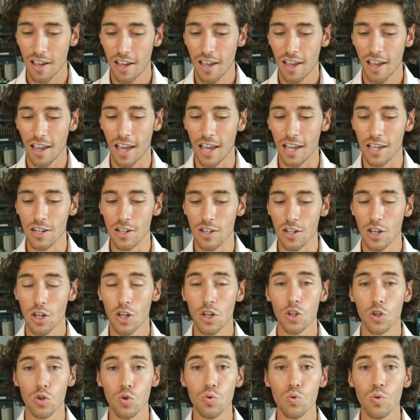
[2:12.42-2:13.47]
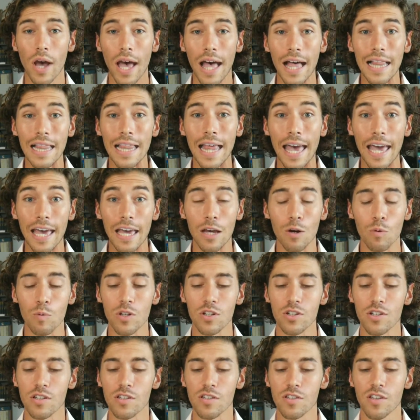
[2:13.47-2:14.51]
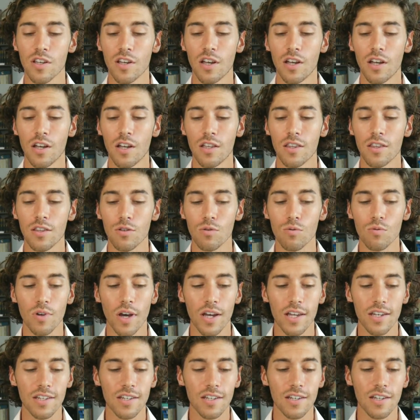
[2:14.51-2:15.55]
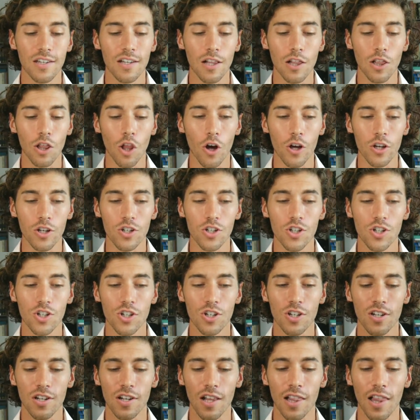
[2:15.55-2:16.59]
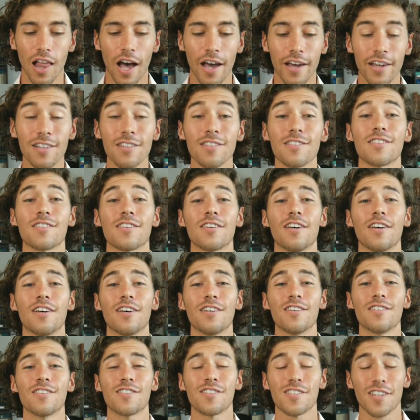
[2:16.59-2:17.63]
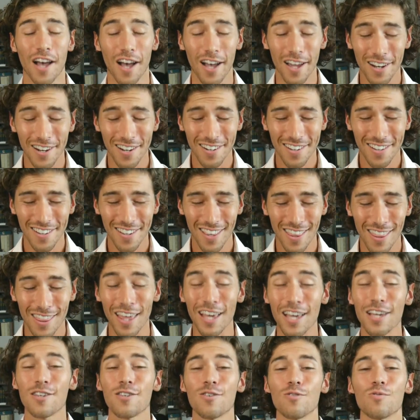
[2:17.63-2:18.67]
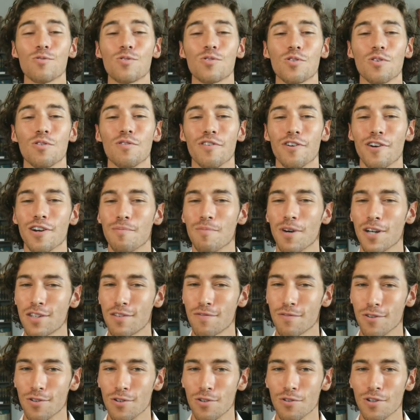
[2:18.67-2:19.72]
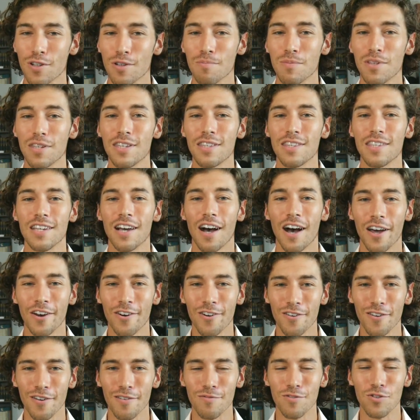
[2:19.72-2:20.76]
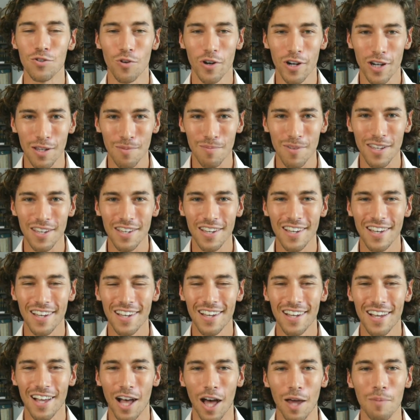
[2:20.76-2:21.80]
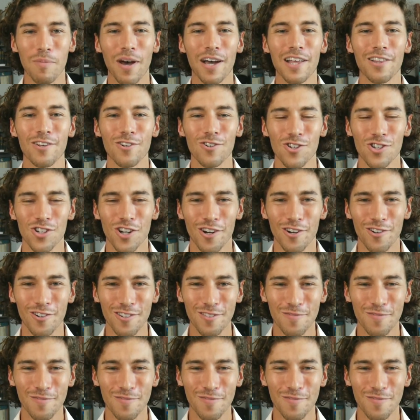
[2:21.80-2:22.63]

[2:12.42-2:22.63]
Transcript: and ULA, which is the United Launch Alliance. Scott, thank you so very much for doing me the honor of joining me on my little show.